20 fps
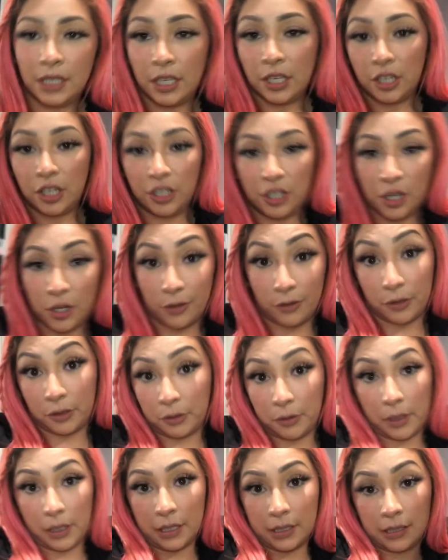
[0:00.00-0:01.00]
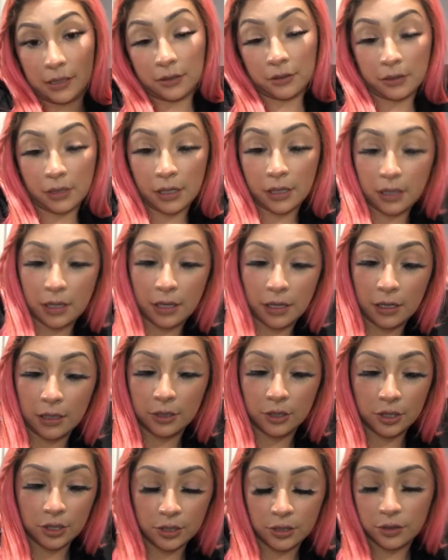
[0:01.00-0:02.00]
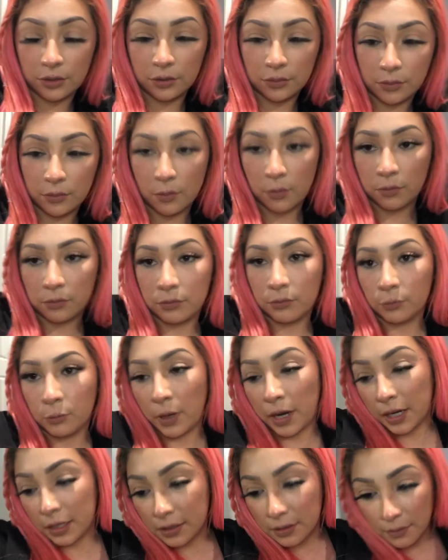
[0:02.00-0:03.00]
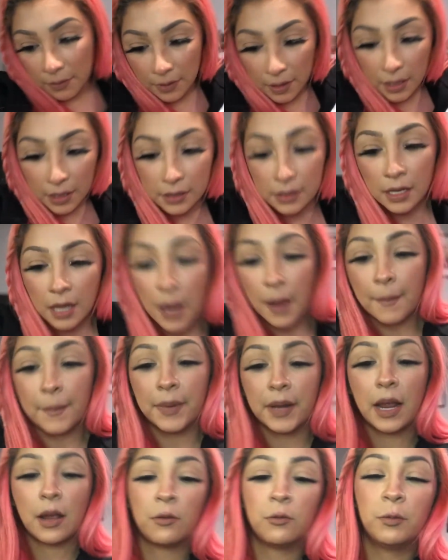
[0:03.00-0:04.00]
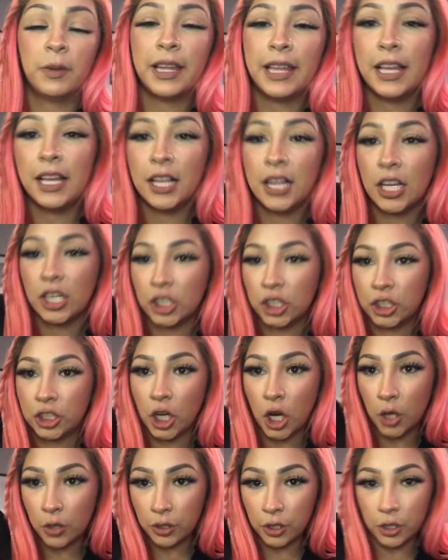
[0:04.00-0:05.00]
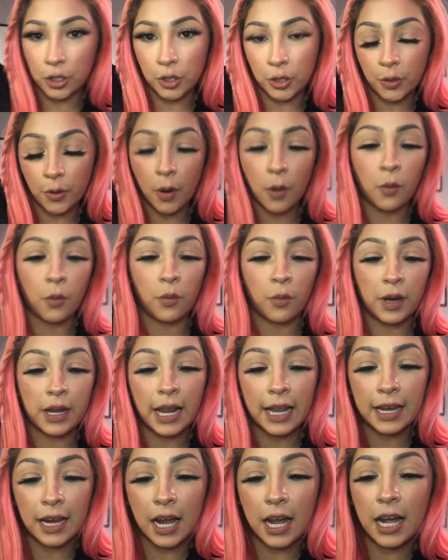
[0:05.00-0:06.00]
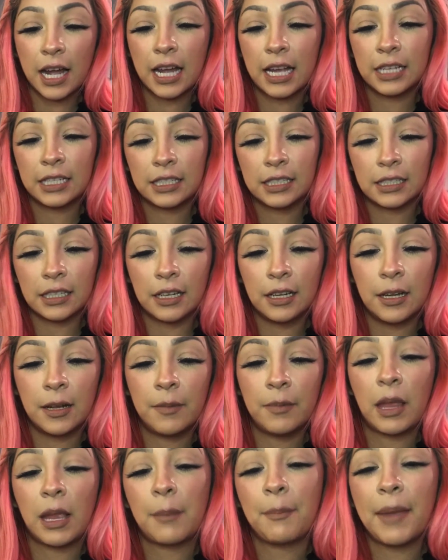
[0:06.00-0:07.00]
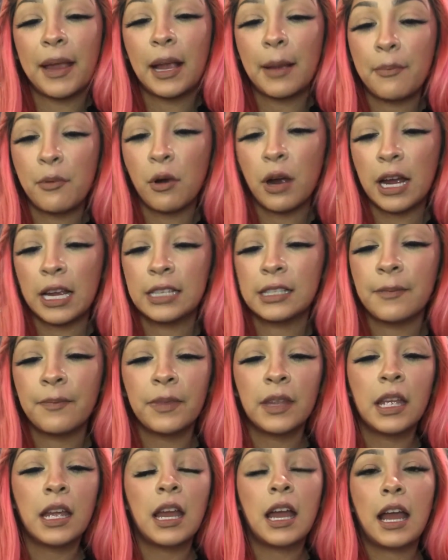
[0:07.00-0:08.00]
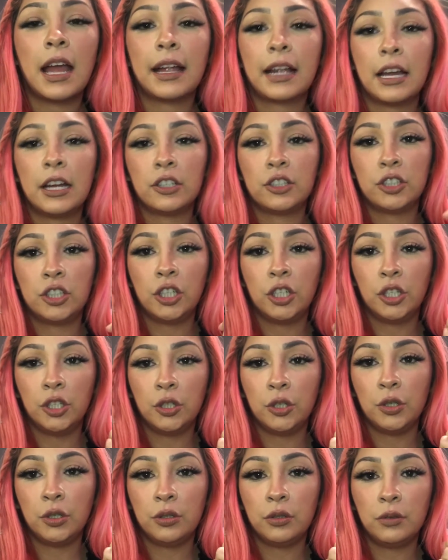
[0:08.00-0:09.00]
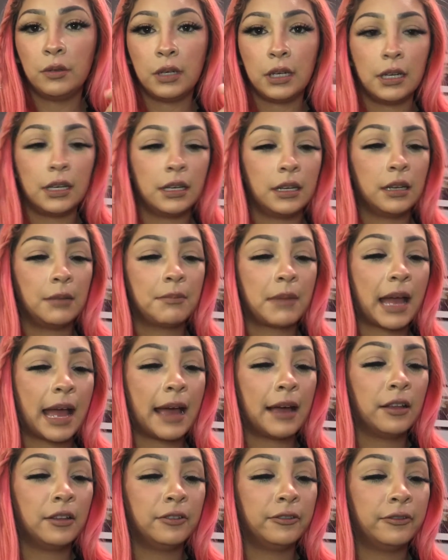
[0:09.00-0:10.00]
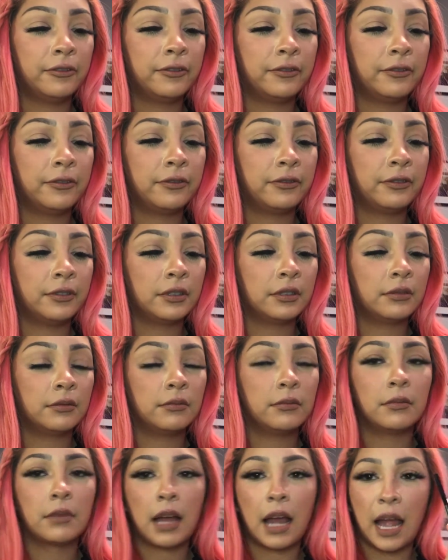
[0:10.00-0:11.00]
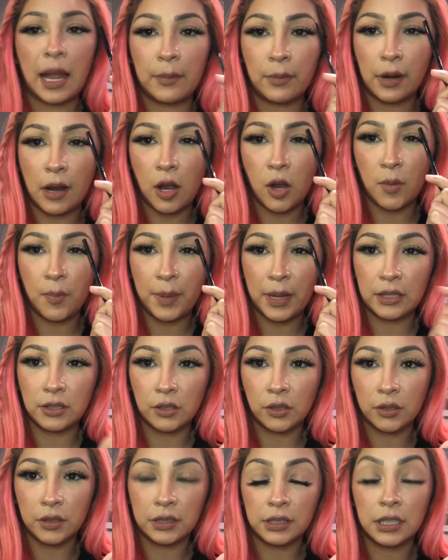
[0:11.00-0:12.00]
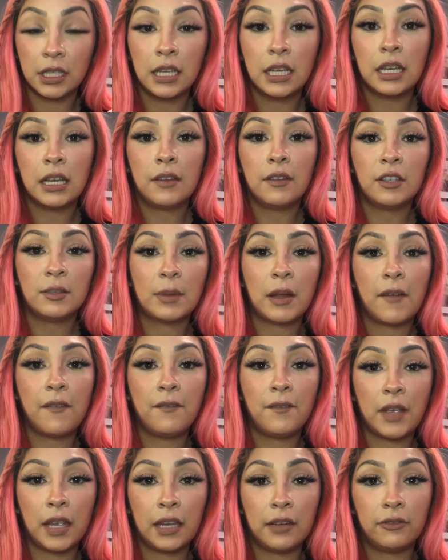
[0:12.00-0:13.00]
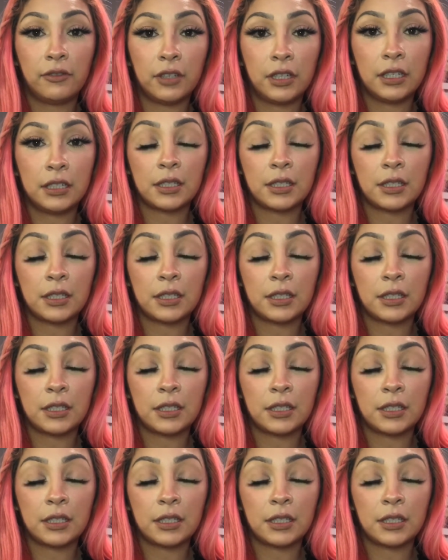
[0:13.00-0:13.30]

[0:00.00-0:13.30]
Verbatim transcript: you know crazy or anything just random things, but I will show you what I got, um, like makeup wise. I got two um, e.l.f. eyebrow pencils. These are my favorite